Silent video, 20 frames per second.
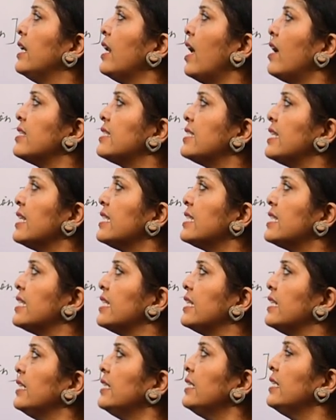Now since
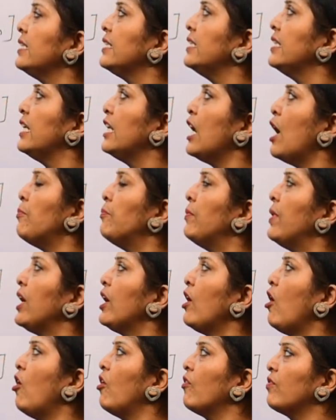here the number
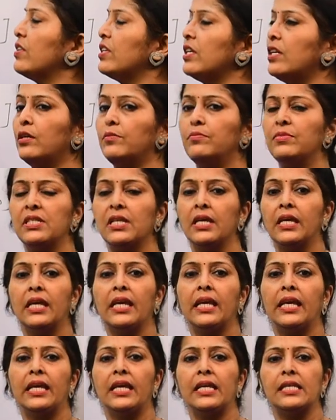of terms
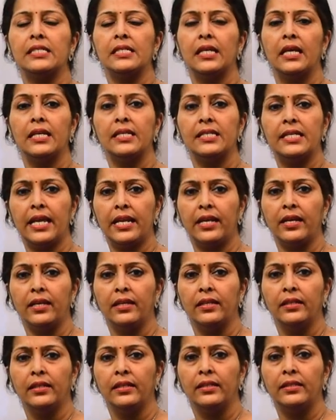is 10,
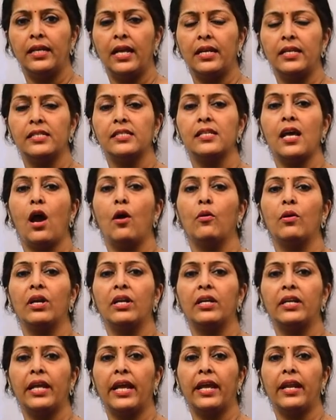that is our
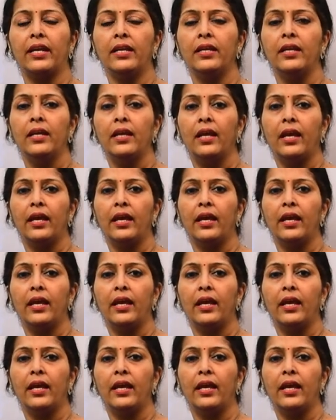10